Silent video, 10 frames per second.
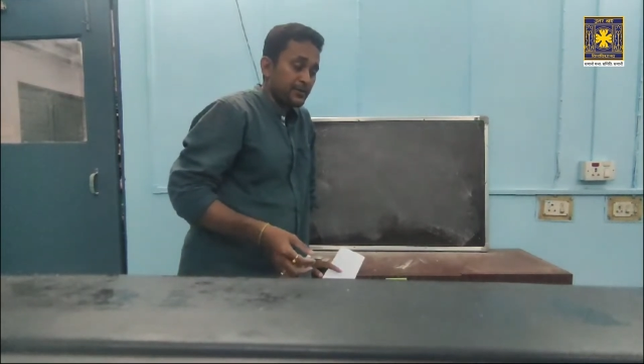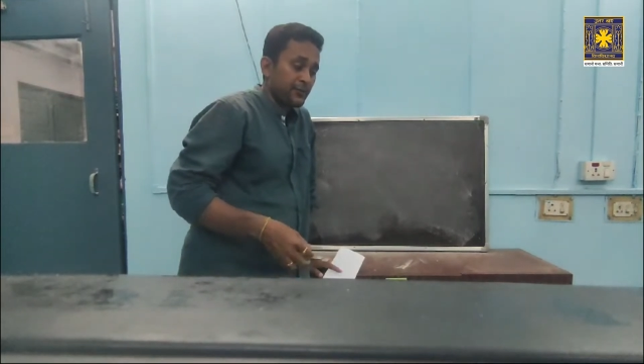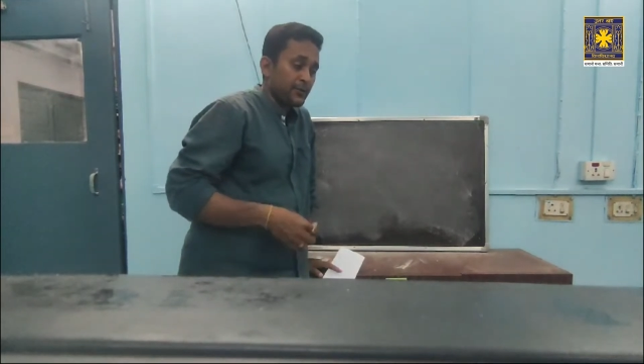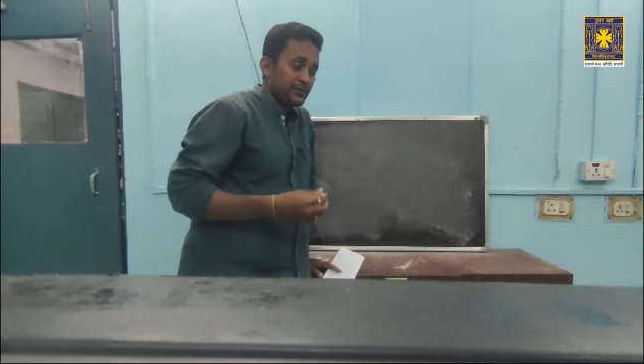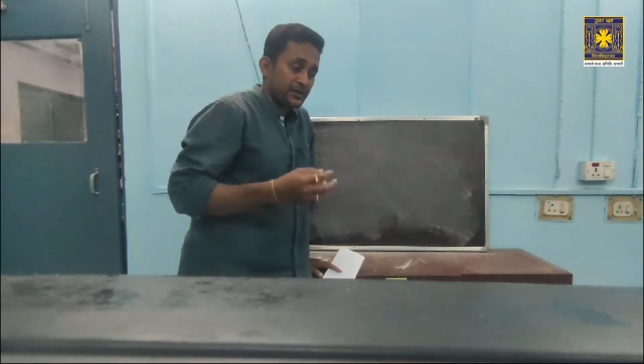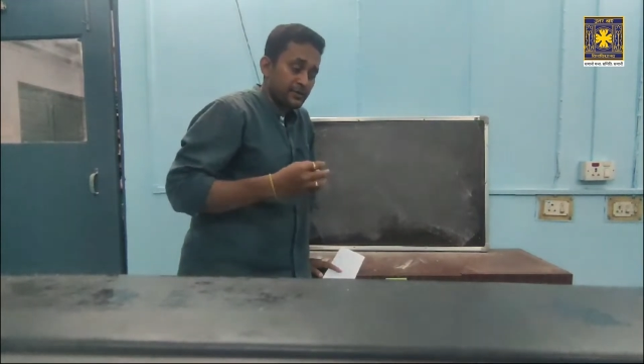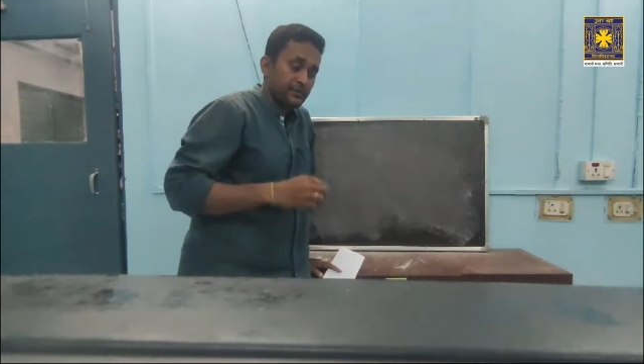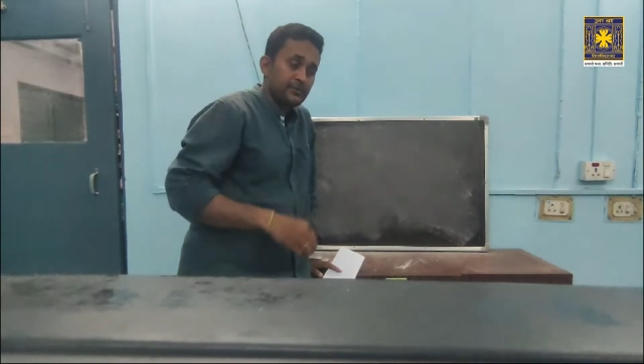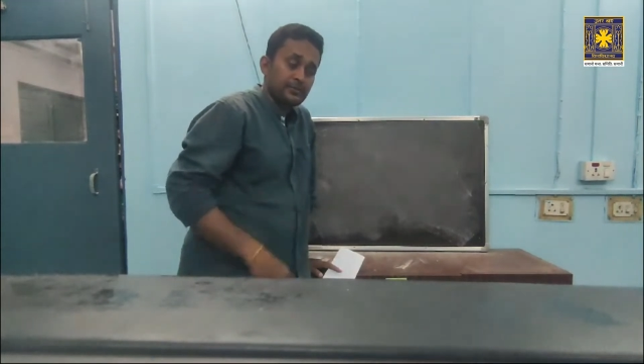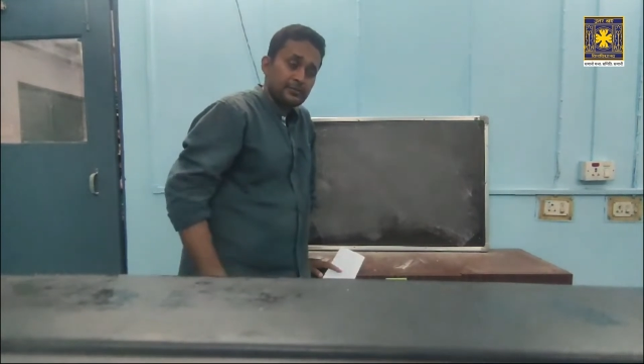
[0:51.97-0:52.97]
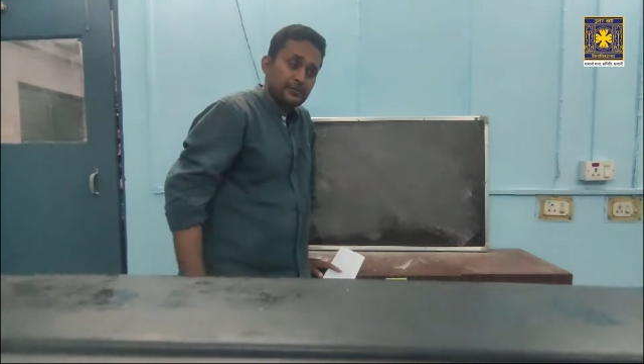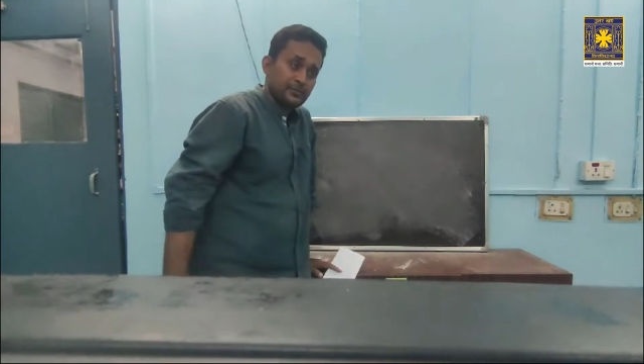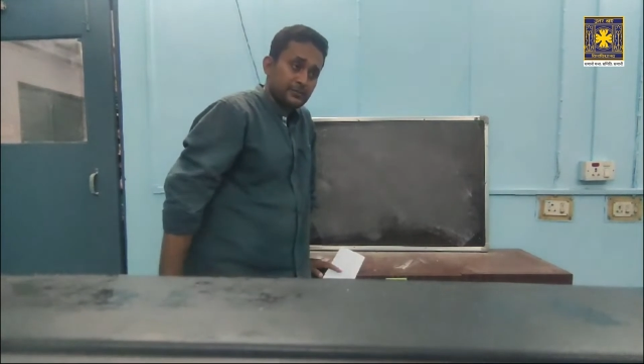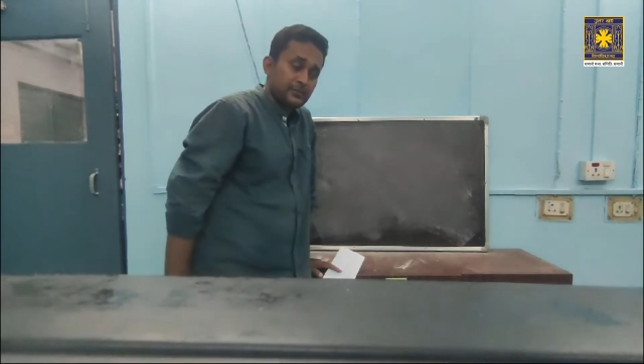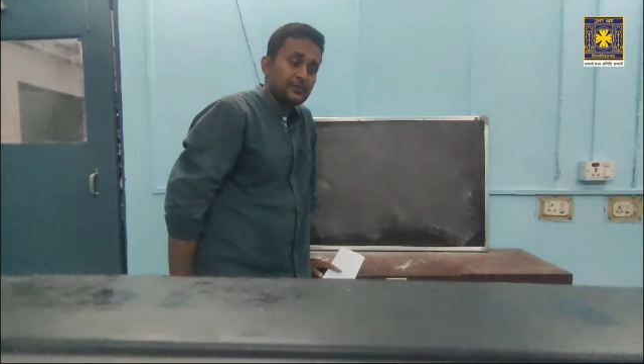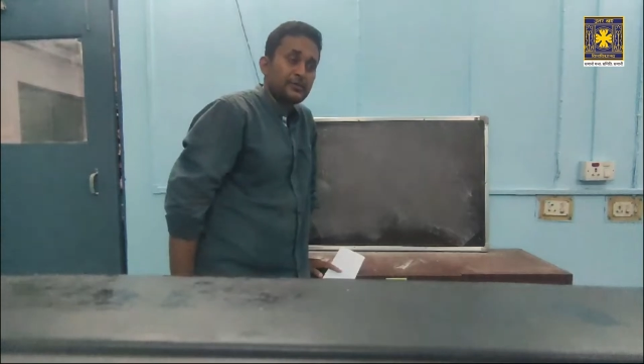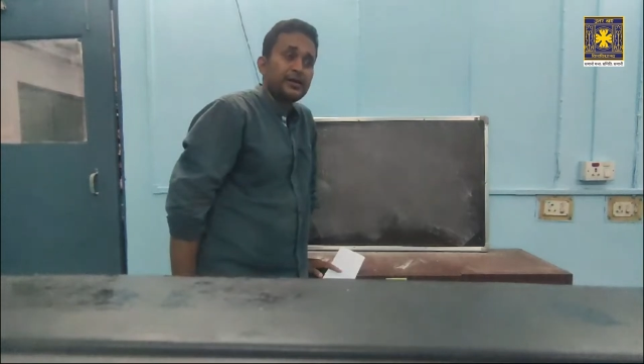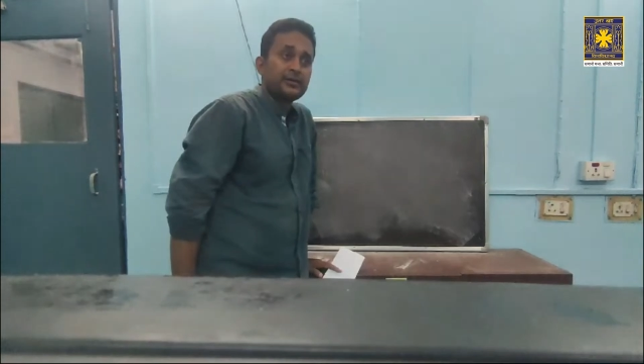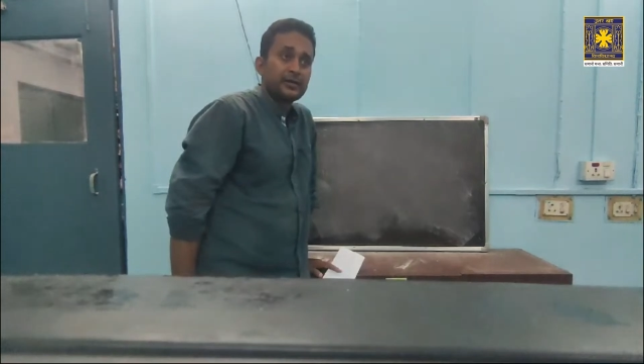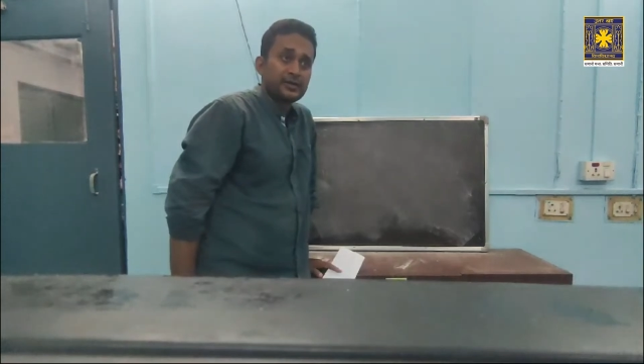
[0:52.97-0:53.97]
from the
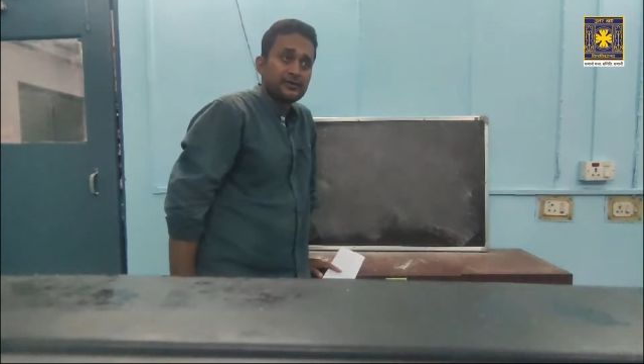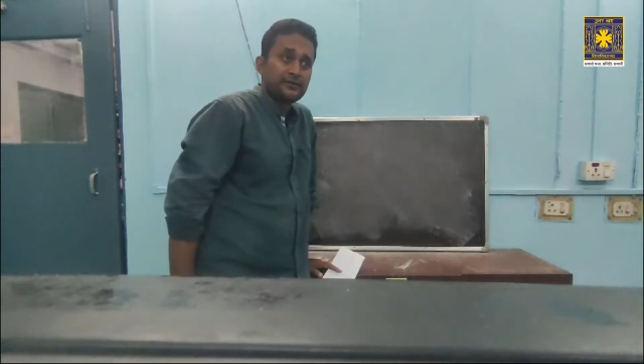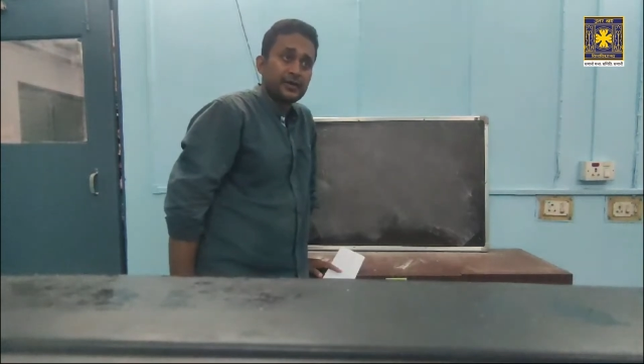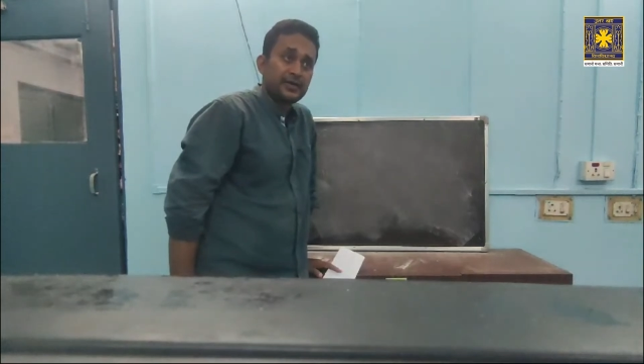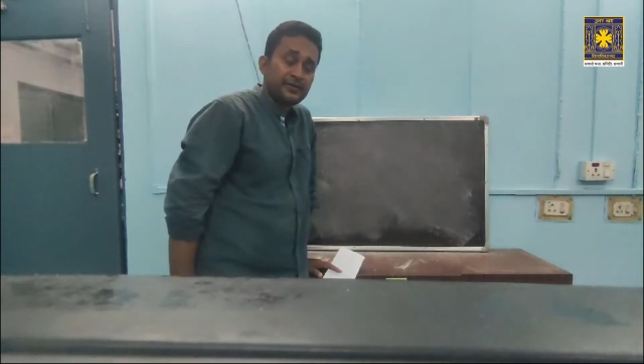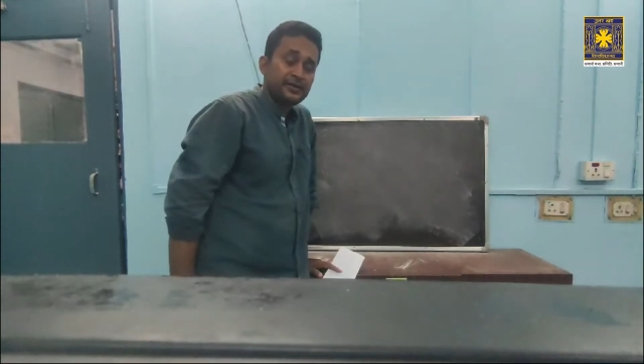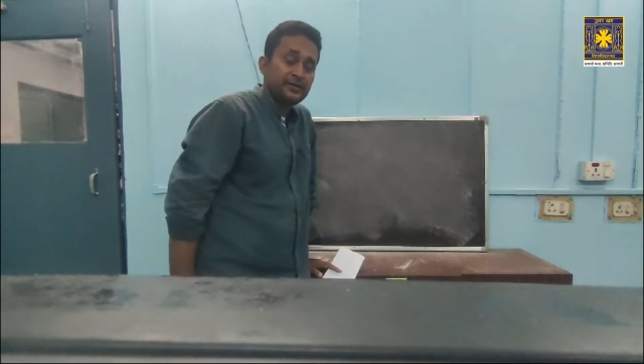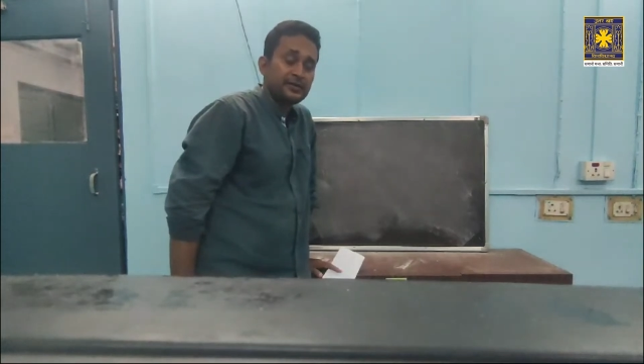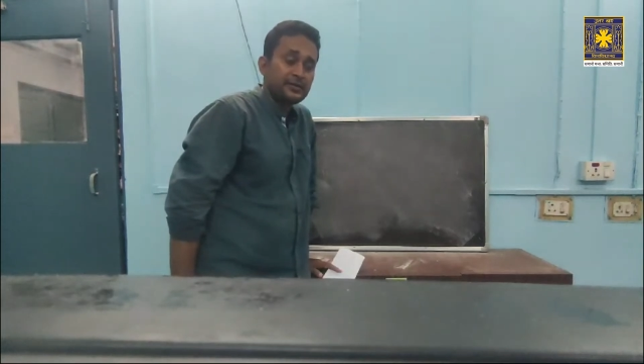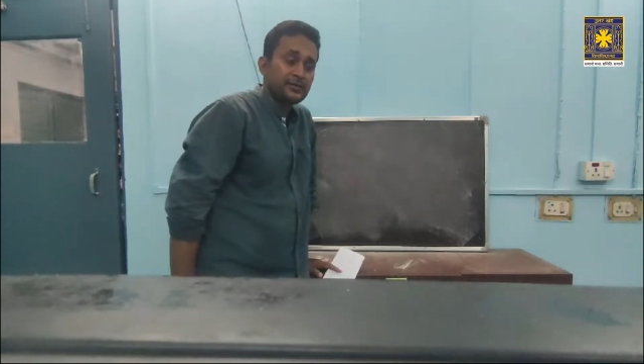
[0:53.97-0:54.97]
radioactive element,